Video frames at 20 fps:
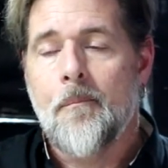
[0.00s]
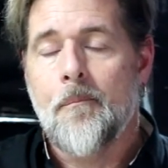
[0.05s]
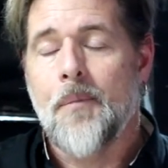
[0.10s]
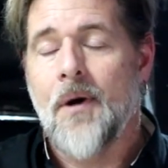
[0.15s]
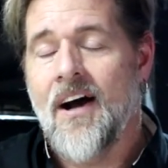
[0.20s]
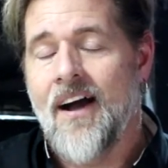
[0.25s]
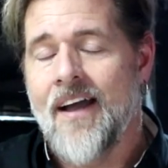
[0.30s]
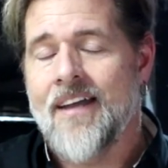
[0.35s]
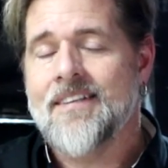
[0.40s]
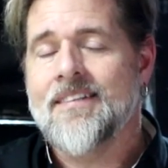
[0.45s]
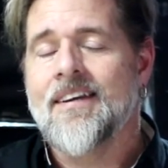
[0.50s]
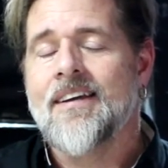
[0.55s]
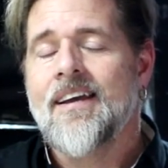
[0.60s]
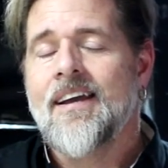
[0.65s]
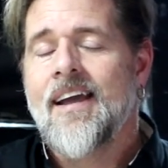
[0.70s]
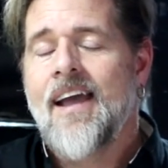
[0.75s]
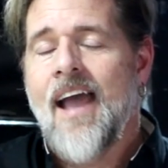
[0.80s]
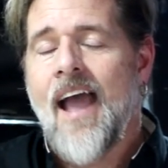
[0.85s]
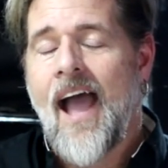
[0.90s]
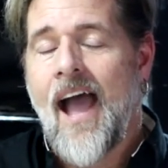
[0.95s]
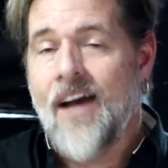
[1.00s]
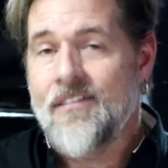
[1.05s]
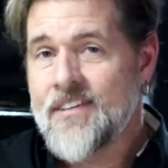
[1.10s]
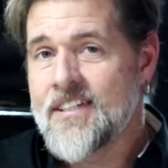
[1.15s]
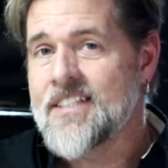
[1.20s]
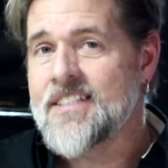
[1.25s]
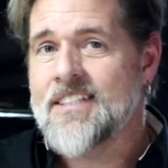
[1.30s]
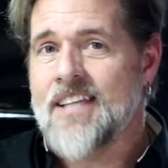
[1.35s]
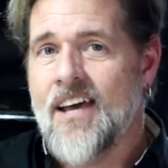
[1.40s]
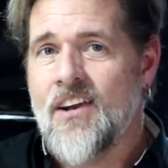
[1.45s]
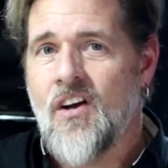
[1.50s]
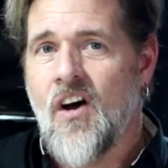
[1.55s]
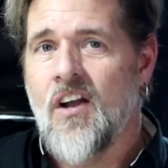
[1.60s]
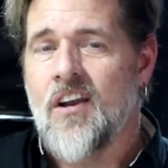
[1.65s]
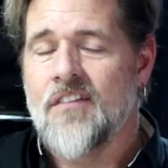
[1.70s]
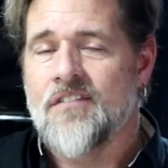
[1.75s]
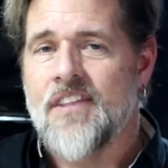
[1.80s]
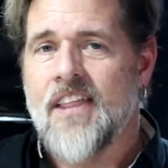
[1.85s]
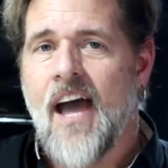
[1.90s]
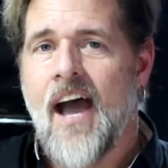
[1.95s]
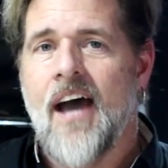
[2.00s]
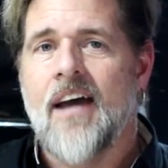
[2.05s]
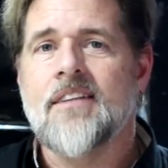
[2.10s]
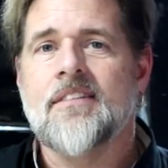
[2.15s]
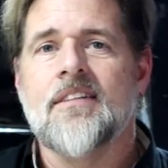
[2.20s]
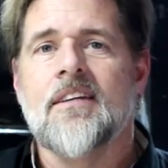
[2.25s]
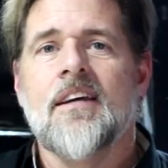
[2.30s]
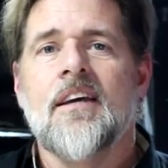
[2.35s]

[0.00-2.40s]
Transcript: But having said all of that,